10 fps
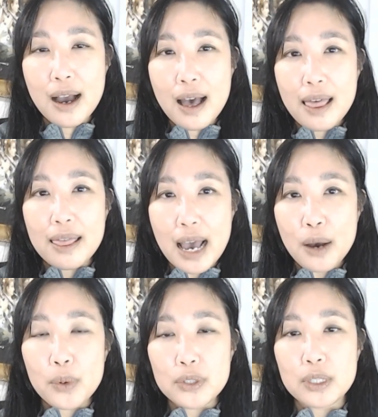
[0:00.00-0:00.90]

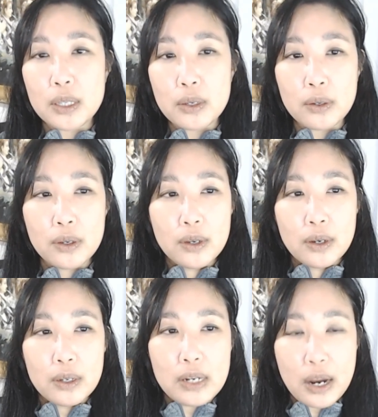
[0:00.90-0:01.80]
that was the
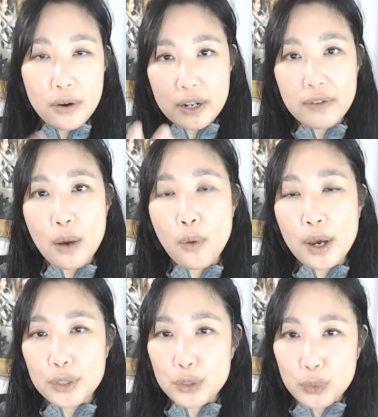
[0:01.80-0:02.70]
narrative I
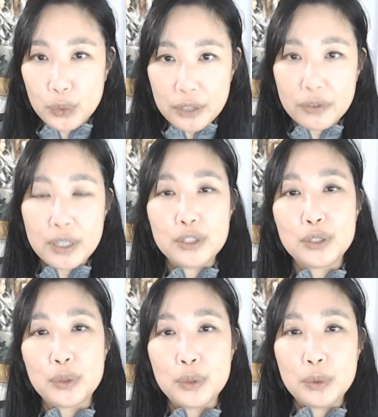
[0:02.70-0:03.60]
wanted to weave
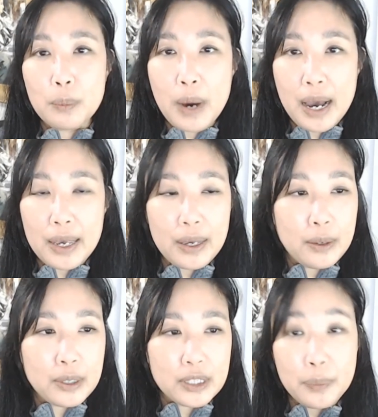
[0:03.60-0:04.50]
into my
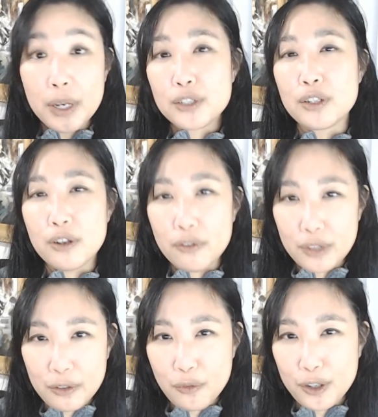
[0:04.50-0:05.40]
depiction of
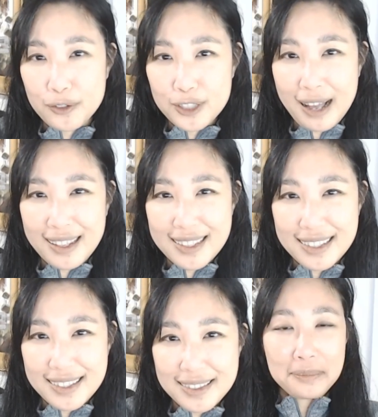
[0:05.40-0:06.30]
the 4 of
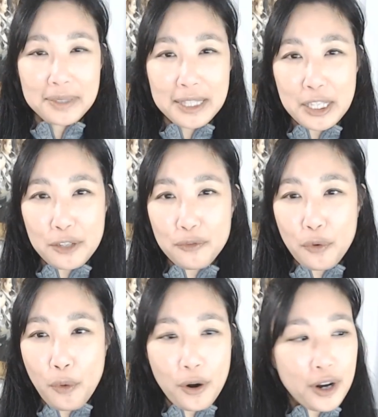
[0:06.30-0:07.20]
Chalices. The
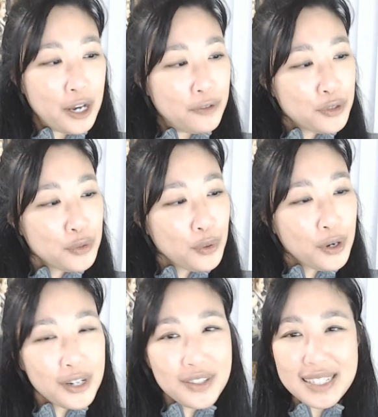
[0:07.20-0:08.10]
4 of
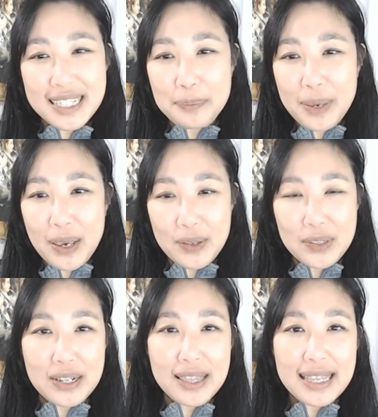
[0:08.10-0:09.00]
Swords depicts
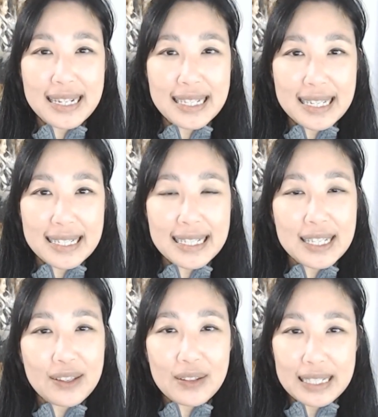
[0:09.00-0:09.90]
an Athenian healing